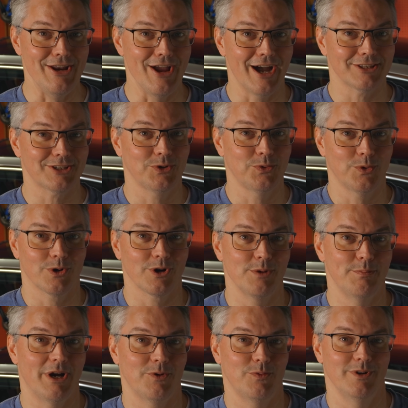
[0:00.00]
not to worry
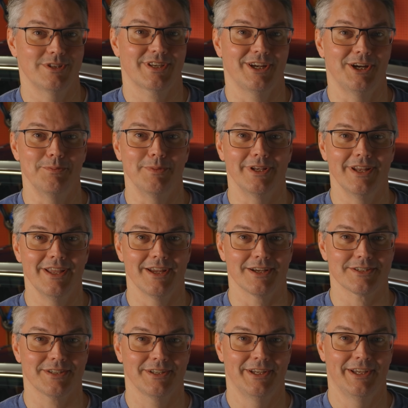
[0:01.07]
about what's coming
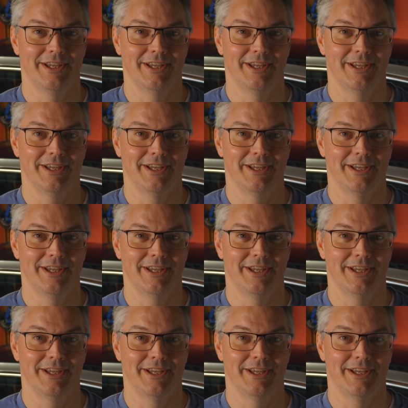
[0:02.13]
next.